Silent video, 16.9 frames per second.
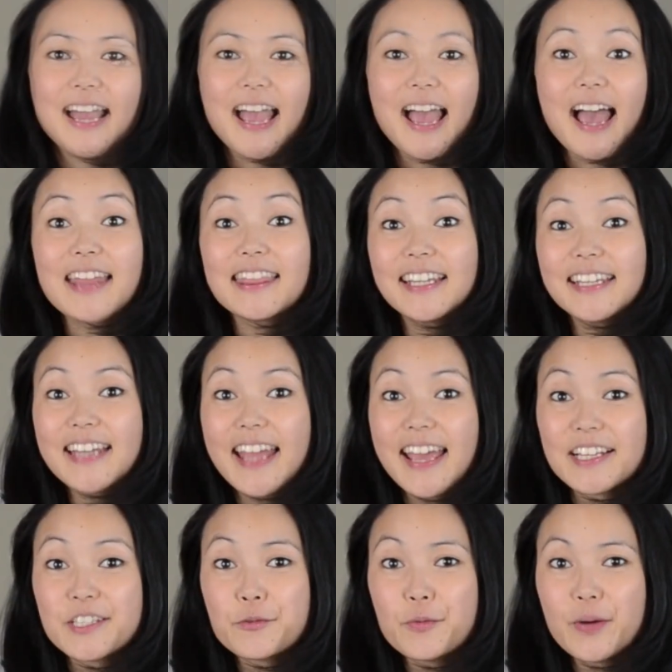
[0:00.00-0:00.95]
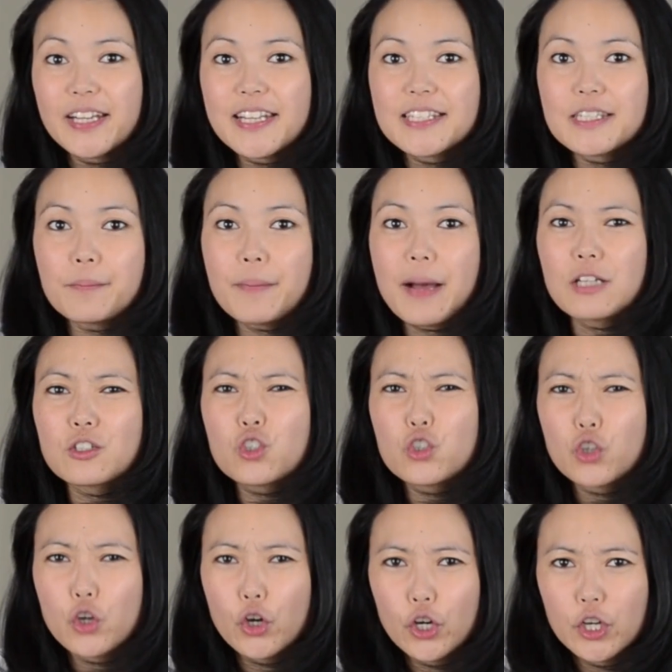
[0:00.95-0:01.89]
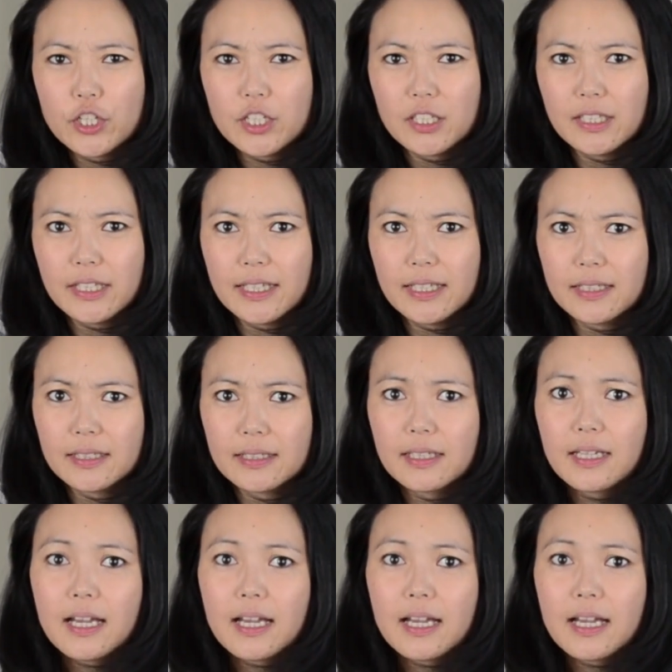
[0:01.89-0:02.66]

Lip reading: And the next one is about journaling.